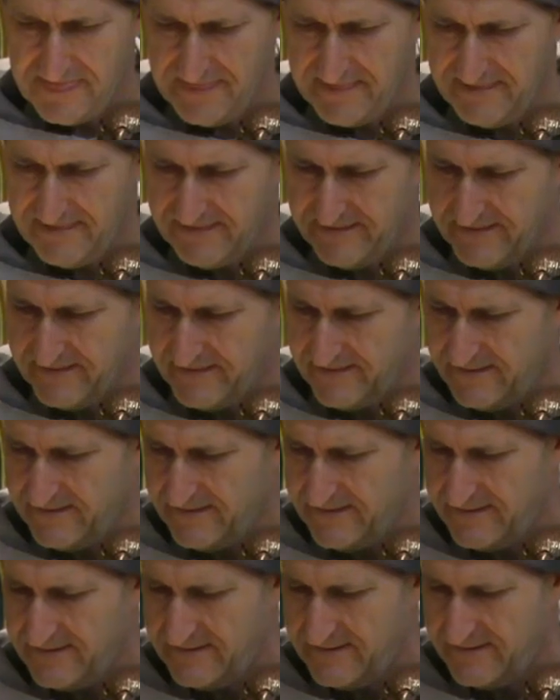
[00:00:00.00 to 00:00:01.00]

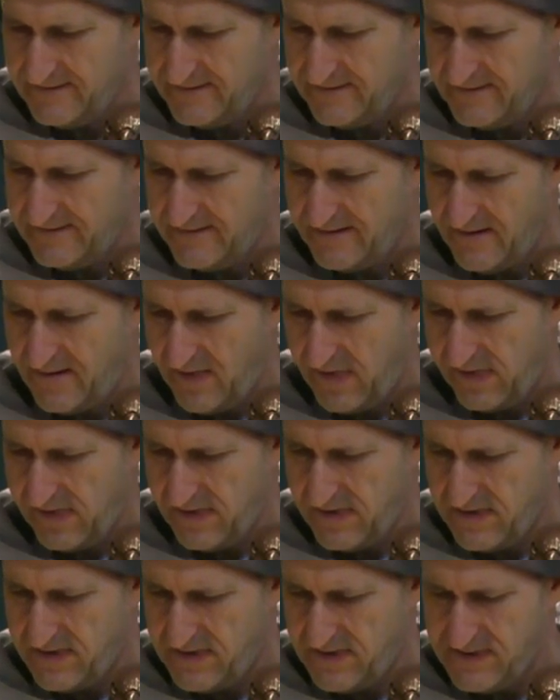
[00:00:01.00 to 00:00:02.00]

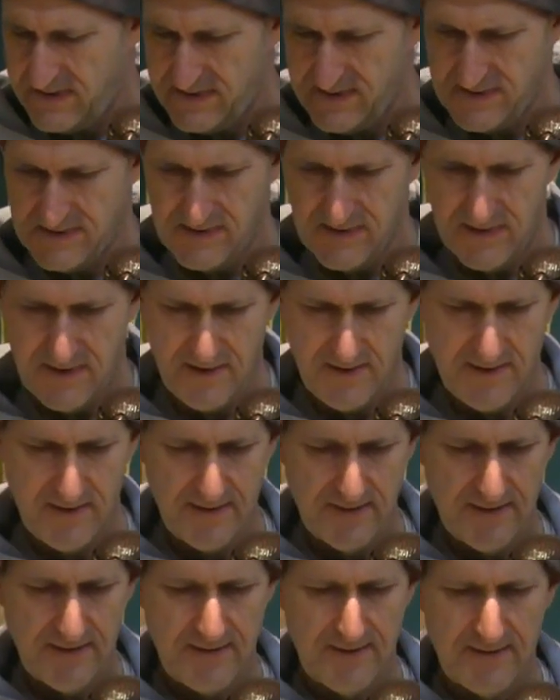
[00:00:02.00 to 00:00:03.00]

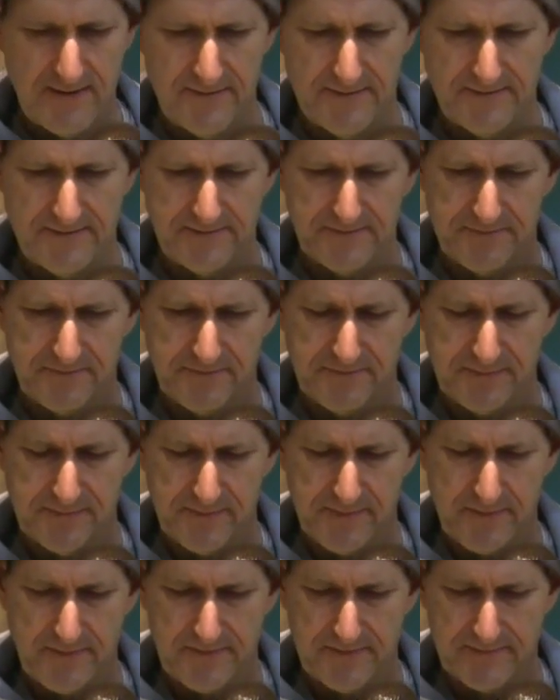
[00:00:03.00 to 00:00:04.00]

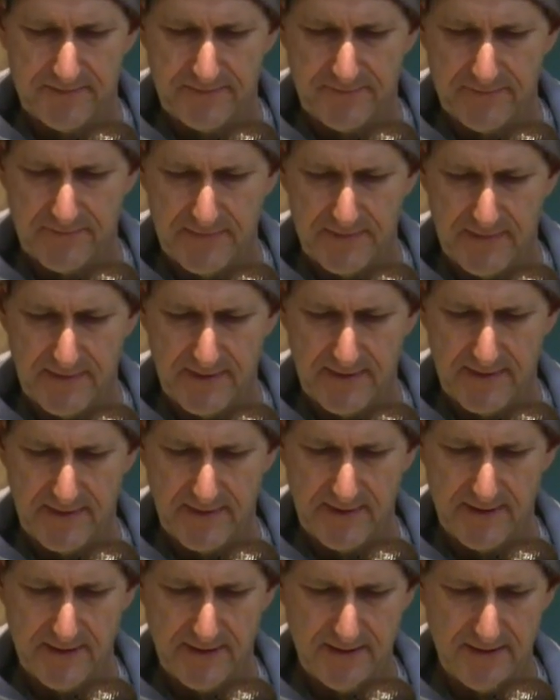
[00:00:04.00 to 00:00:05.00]

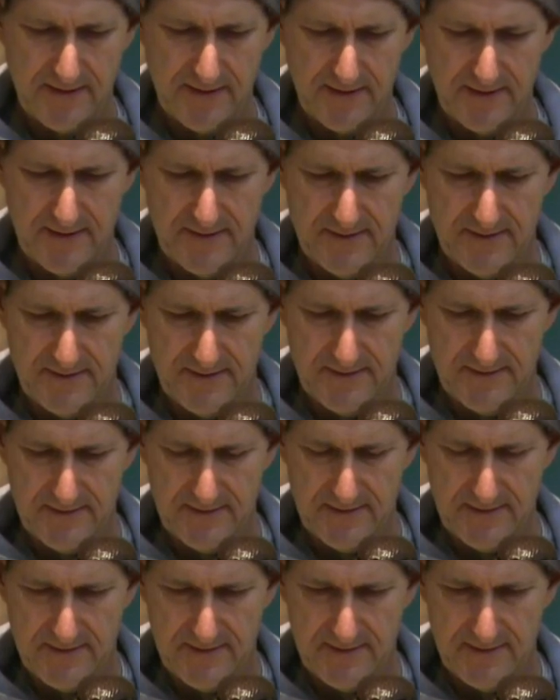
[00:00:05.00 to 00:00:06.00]

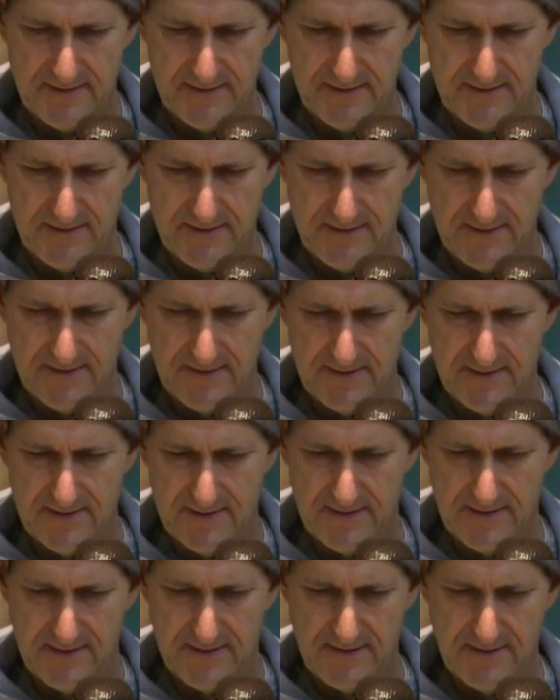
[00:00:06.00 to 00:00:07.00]

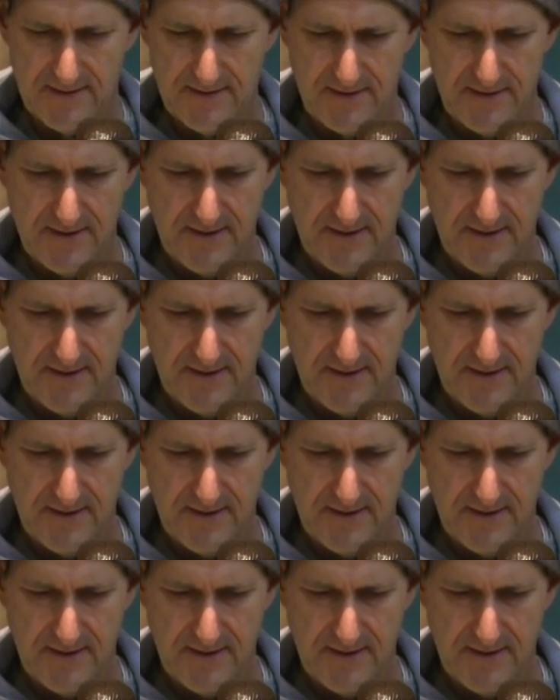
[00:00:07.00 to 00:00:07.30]
No one is speaking in this clip.